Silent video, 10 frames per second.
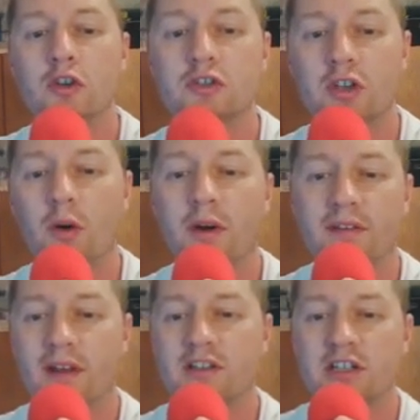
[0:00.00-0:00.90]
So
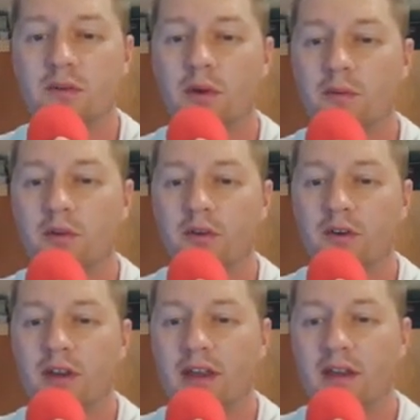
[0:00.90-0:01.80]
essentially, what it would
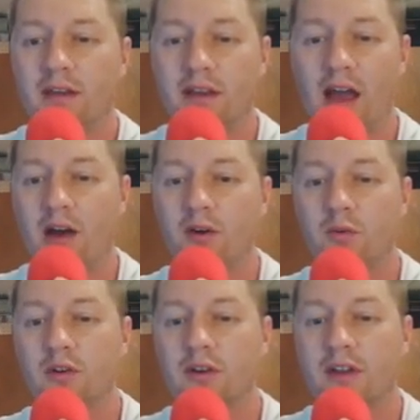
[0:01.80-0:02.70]
look. Yahoo
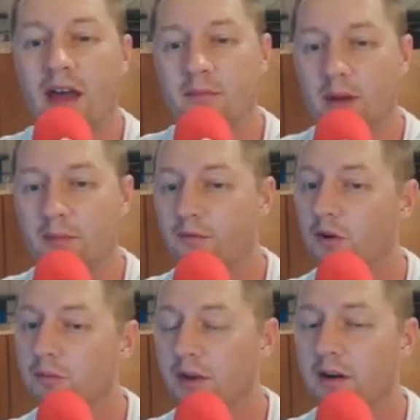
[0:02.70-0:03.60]
would look at my
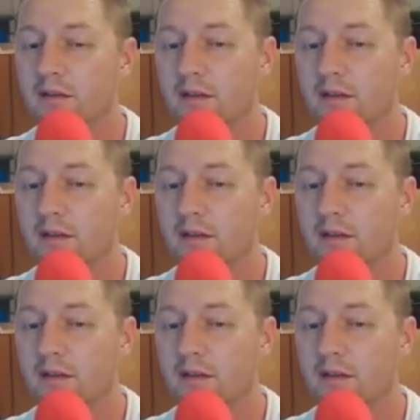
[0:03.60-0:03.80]
preferred players,